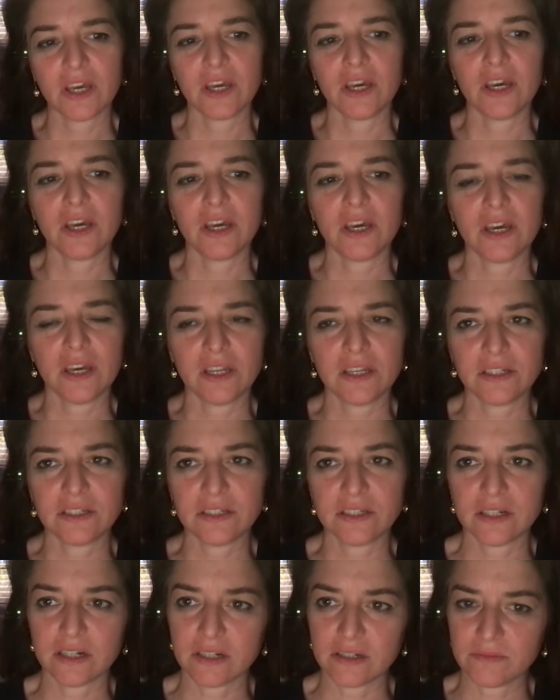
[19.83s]

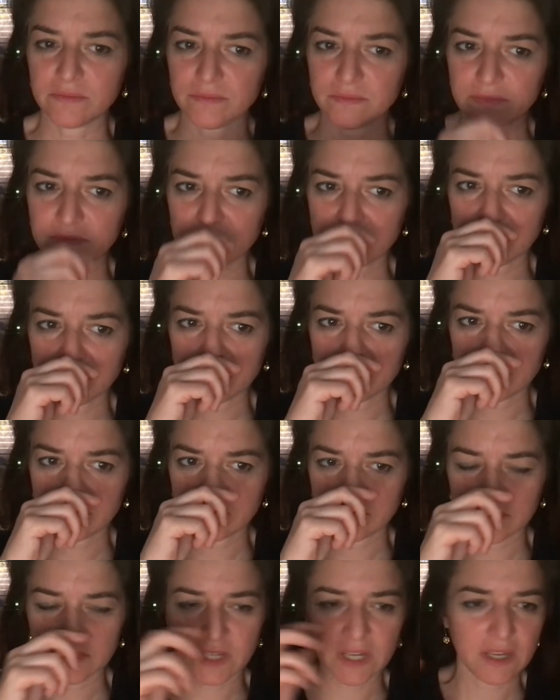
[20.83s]
And I
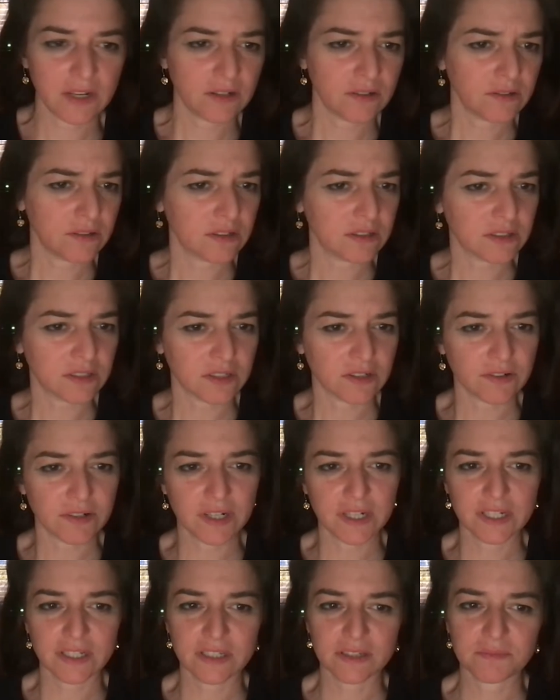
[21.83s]
don't look the
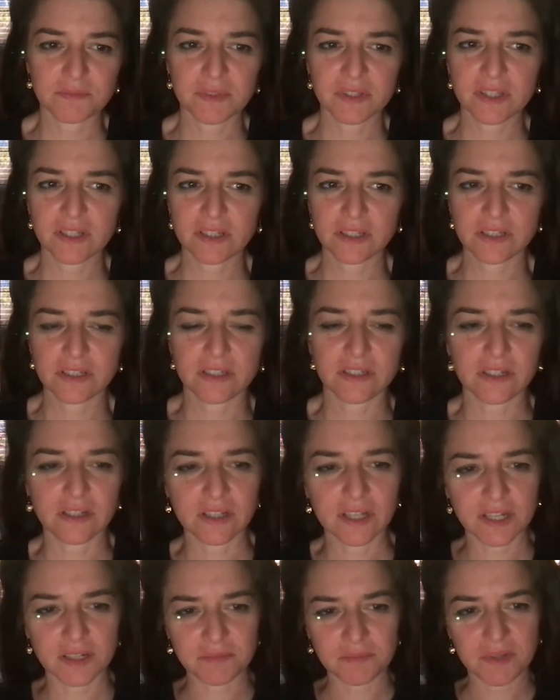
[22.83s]
greatest, but this is the
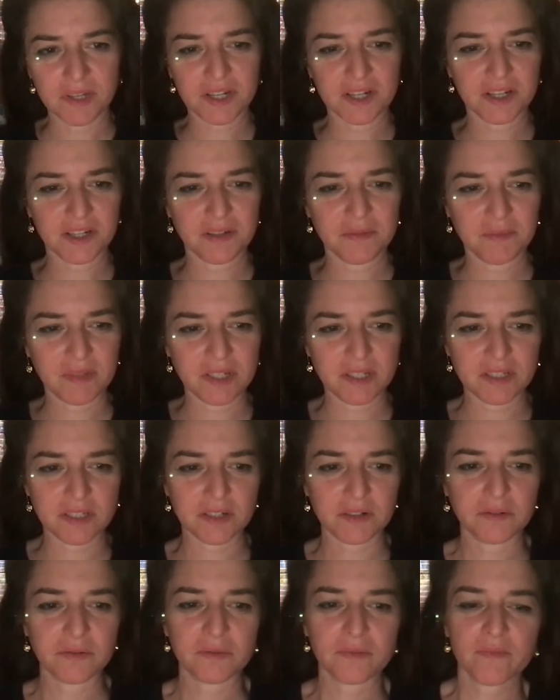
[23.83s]
light behind me.
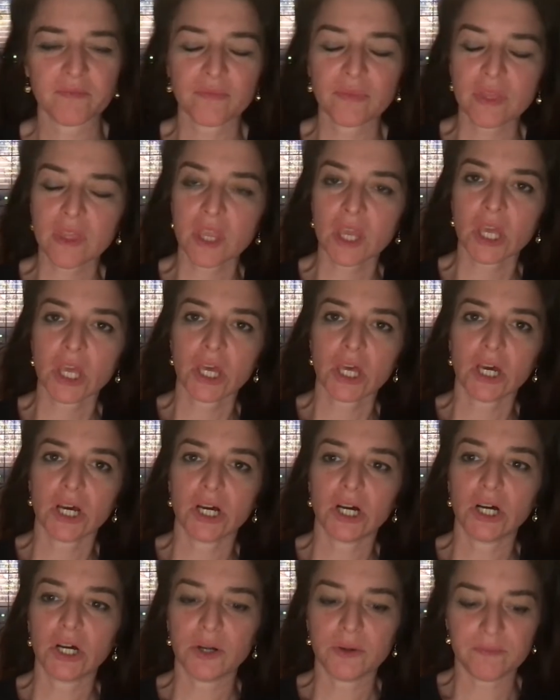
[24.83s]
So
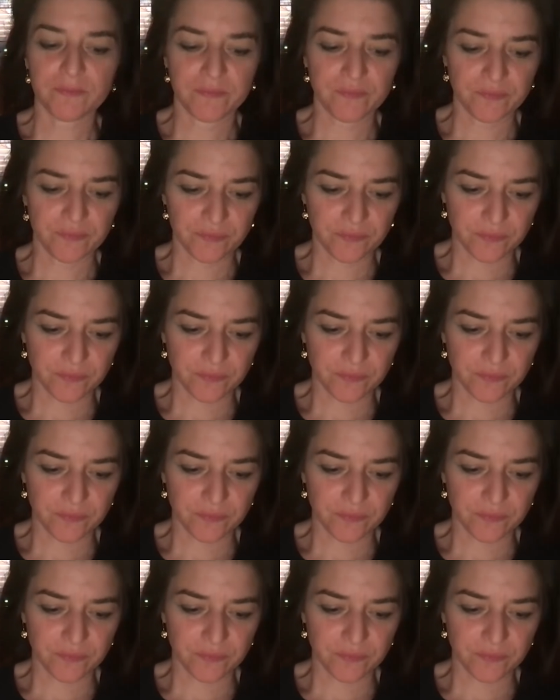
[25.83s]
I